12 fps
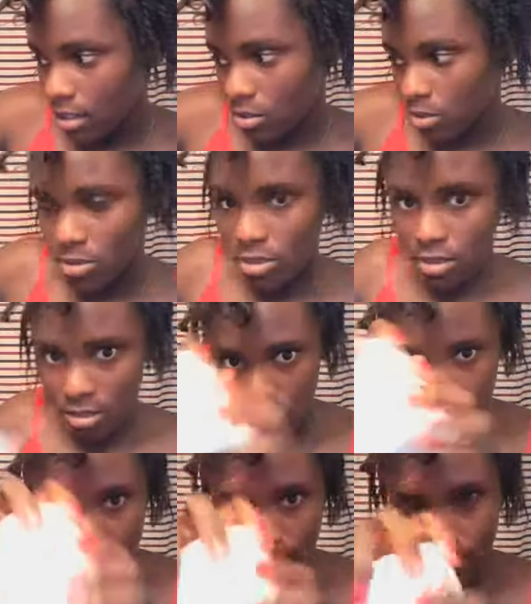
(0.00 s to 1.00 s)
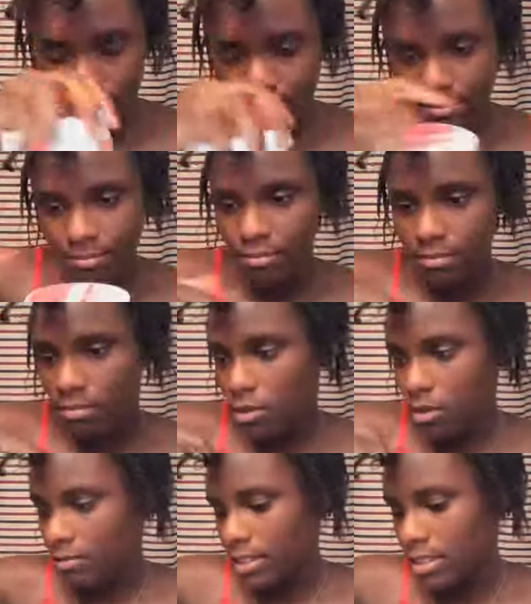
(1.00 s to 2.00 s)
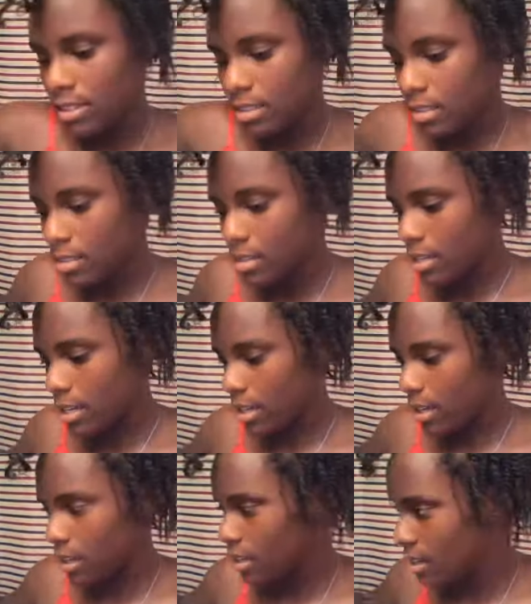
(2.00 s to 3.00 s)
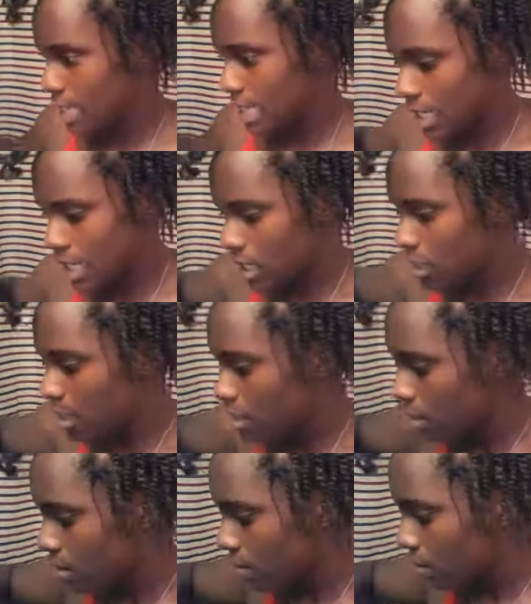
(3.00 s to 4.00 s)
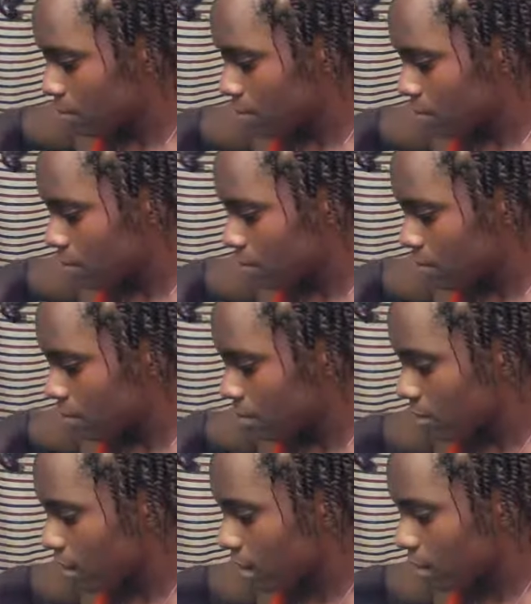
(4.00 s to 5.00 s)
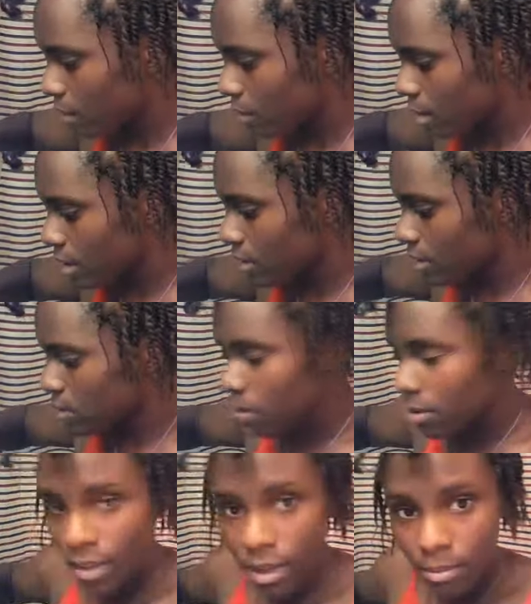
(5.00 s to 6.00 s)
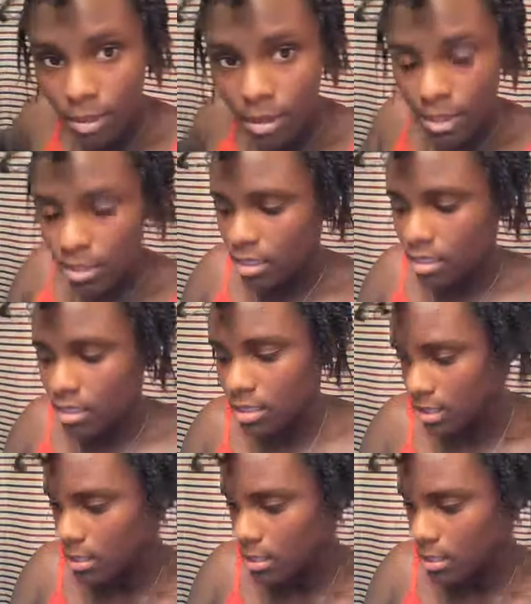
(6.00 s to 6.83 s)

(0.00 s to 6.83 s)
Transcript: use a little bit more of this since I undid it. Uh, another cool thing about this is,